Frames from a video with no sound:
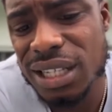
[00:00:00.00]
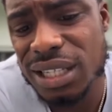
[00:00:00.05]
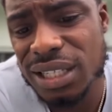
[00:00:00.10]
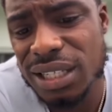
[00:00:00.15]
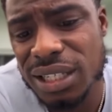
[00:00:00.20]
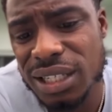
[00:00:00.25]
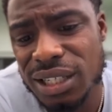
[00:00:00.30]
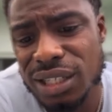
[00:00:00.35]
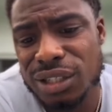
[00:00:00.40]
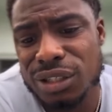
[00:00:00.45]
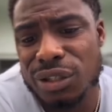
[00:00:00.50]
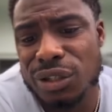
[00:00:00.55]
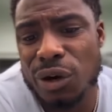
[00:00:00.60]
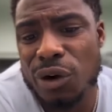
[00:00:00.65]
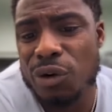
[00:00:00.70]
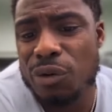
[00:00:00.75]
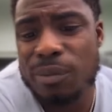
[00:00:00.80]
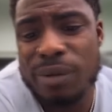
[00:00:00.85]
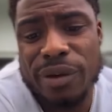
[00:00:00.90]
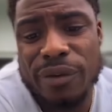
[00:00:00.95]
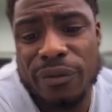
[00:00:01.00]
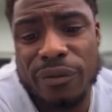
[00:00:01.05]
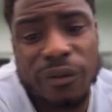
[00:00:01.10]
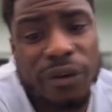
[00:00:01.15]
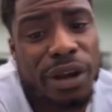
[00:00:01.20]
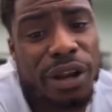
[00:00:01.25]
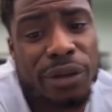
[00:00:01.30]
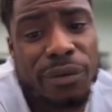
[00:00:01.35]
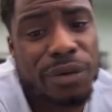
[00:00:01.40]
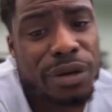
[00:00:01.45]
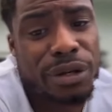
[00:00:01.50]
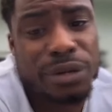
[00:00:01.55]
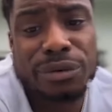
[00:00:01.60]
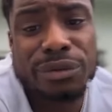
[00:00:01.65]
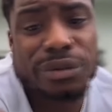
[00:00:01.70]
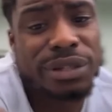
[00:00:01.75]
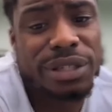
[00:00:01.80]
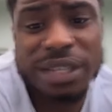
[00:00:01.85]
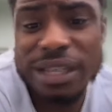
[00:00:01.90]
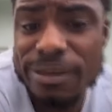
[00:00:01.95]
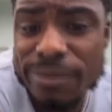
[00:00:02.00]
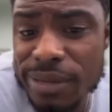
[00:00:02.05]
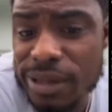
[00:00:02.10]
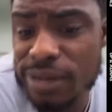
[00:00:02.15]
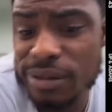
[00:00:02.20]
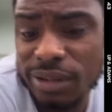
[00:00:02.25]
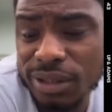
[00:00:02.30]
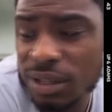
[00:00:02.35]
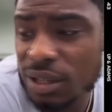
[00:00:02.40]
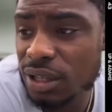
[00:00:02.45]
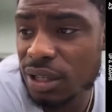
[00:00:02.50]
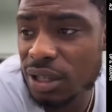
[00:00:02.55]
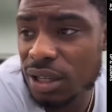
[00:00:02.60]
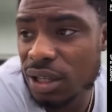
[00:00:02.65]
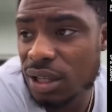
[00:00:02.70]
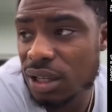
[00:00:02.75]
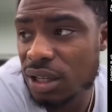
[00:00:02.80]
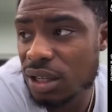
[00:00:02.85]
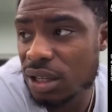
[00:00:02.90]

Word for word: listen, don't be friendly when you see me.